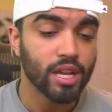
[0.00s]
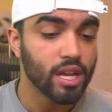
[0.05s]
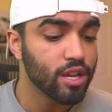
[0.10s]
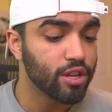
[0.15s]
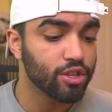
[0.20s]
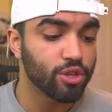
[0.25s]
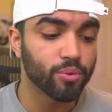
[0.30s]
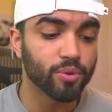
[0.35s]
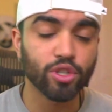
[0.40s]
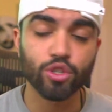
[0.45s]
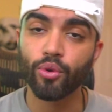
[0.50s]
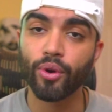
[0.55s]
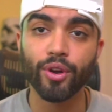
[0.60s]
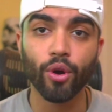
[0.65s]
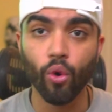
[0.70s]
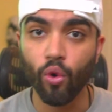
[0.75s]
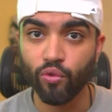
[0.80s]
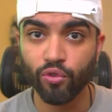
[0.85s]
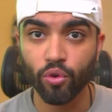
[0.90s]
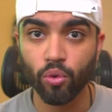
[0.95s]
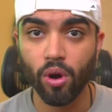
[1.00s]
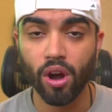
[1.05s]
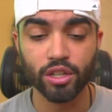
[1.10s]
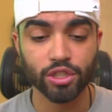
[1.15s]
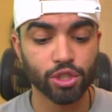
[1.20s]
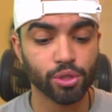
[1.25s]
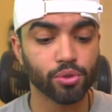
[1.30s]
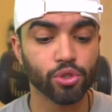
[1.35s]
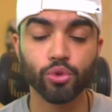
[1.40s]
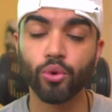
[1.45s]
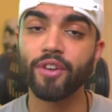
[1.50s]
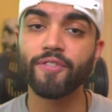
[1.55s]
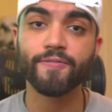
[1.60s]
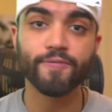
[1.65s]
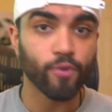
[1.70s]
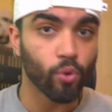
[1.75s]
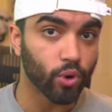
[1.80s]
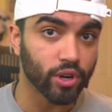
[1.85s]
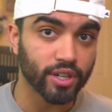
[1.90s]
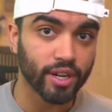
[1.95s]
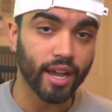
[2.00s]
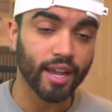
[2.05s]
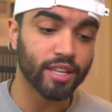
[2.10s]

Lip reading: you enjoy Overwatch, you enjoy Fortnite,